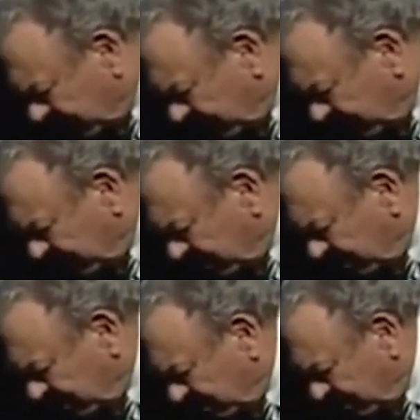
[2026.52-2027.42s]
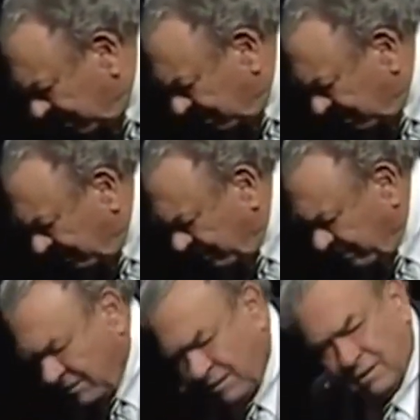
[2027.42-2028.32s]

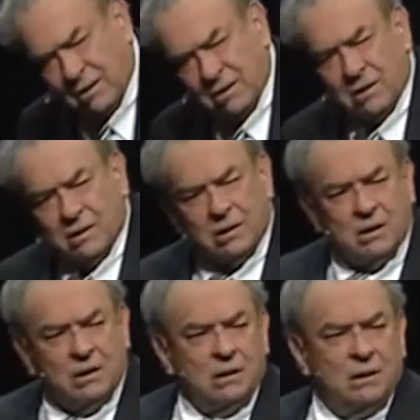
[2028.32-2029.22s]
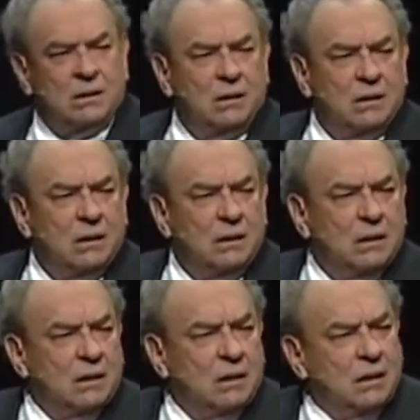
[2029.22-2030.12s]

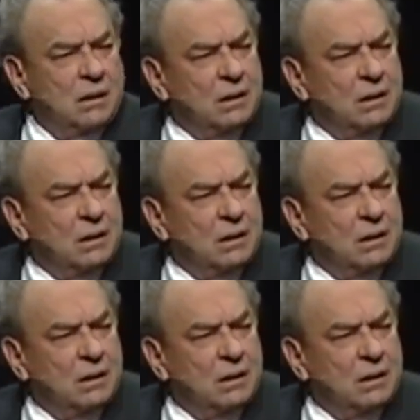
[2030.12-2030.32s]
(silence)